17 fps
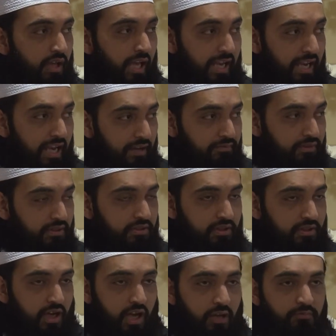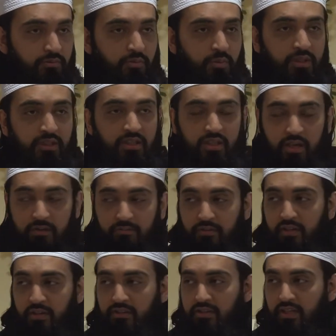11 times with
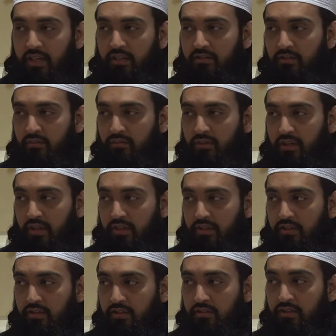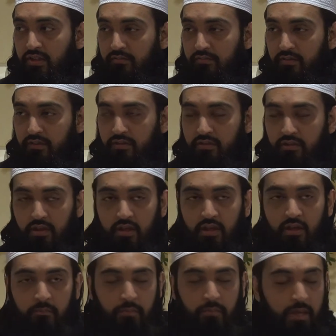different chains of narration, different
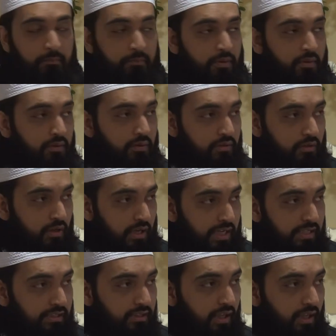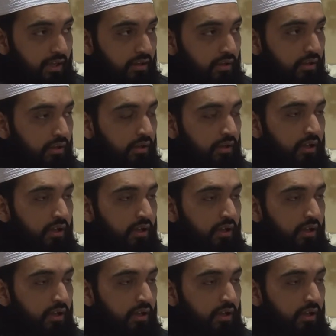people narrating.